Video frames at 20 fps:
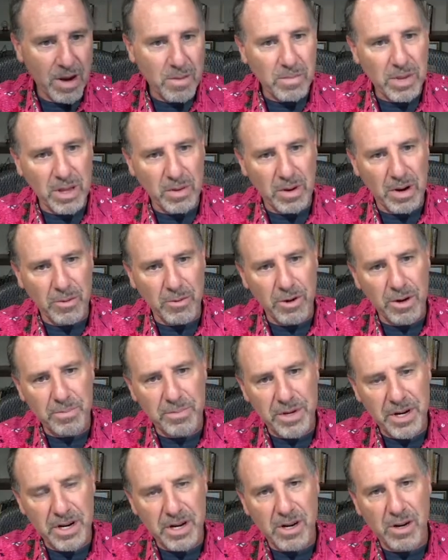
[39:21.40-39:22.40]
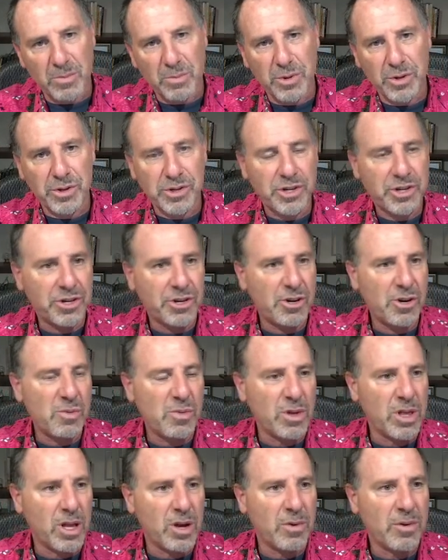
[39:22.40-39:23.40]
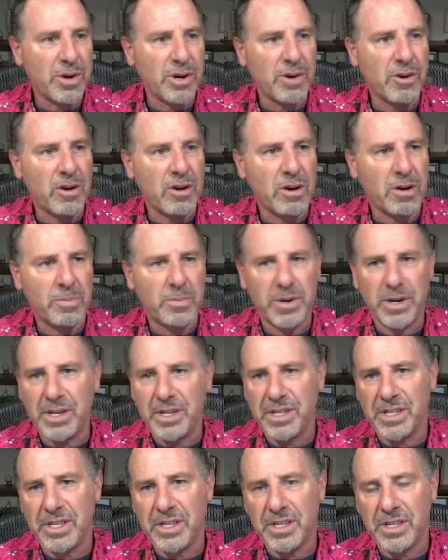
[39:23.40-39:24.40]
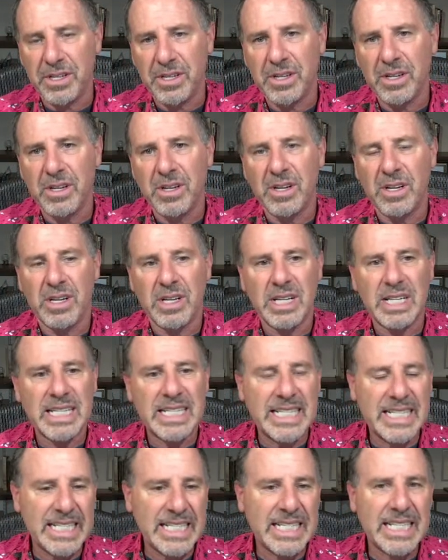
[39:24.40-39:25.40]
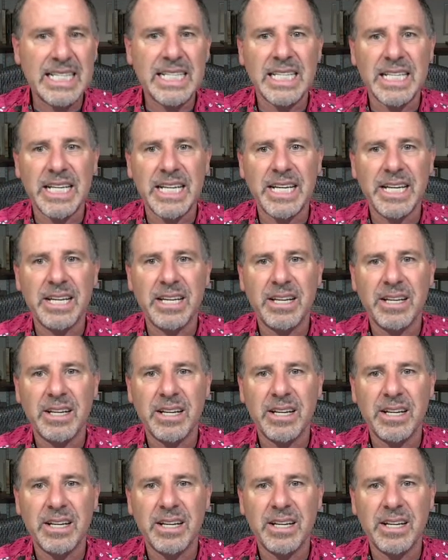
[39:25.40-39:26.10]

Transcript: By the way, we're updating our brochure. We're lowering all our prices consistently,